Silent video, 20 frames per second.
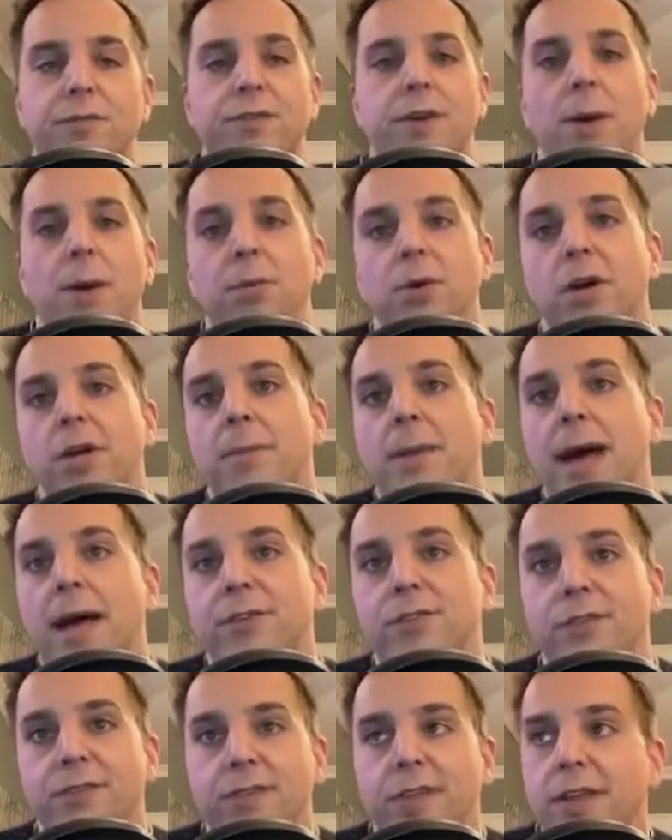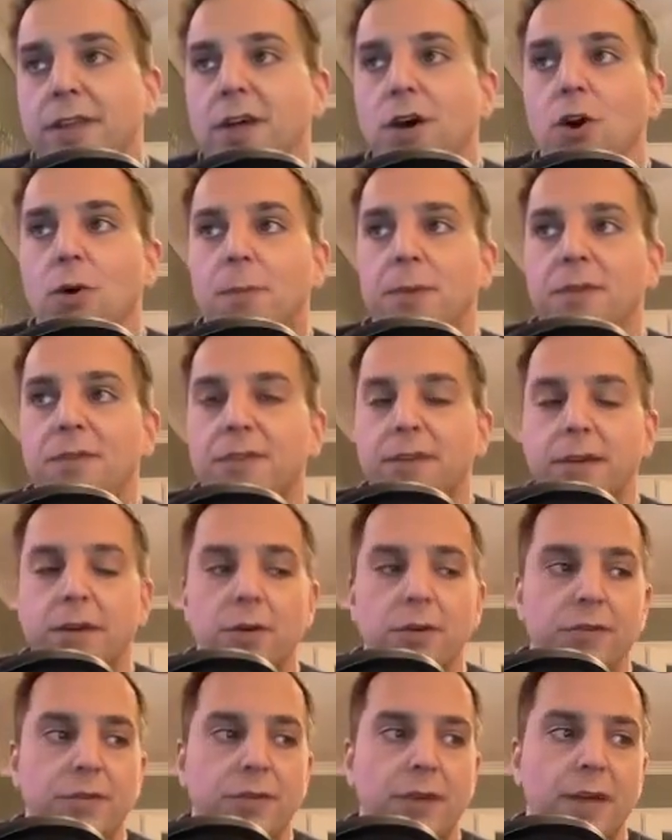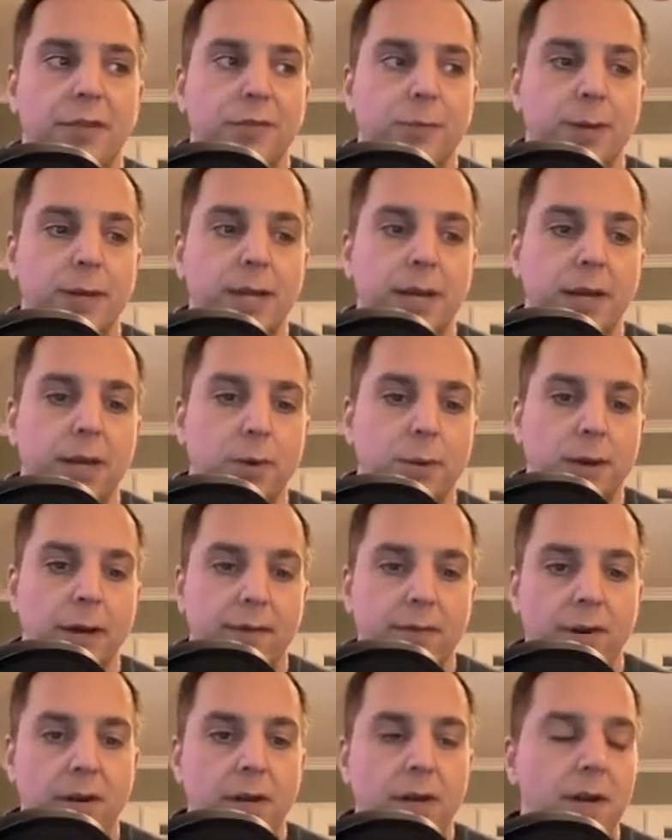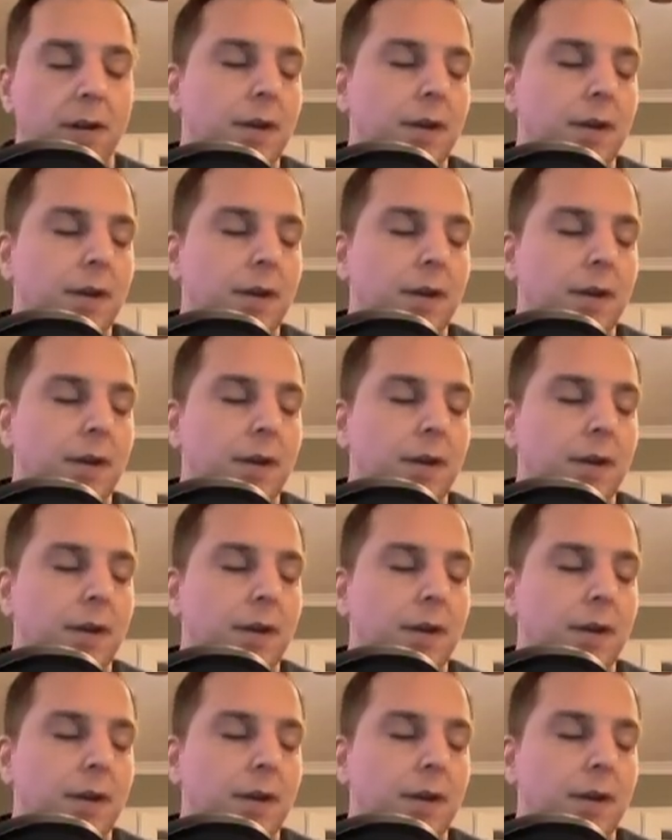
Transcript: couple good matches at the open singles last weekend or whatever.